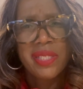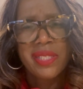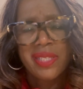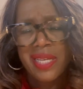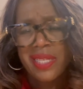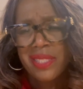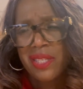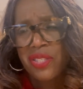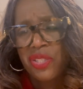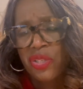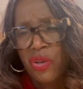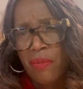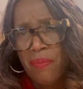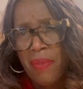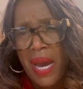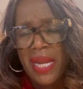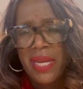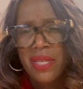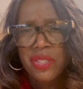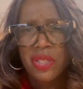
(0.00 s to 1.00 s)
is a zero
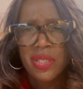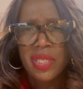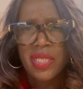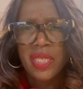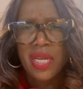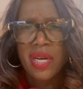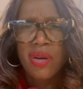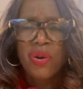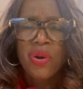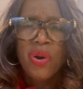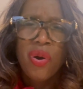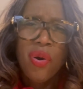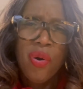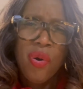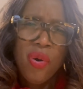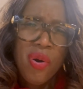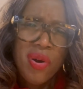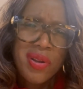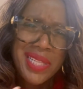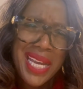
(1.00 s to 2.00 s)
balance on the loan,
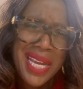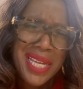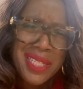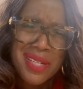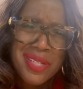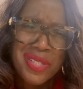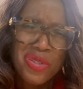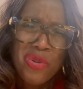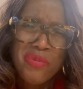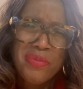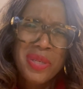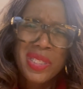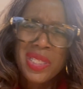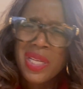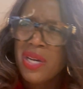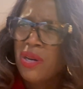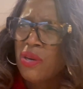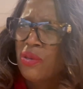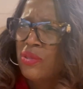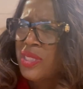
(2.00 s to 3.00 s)
or they can assume your
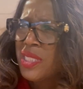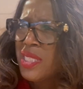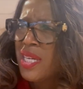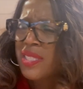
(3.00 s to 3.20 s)
loan.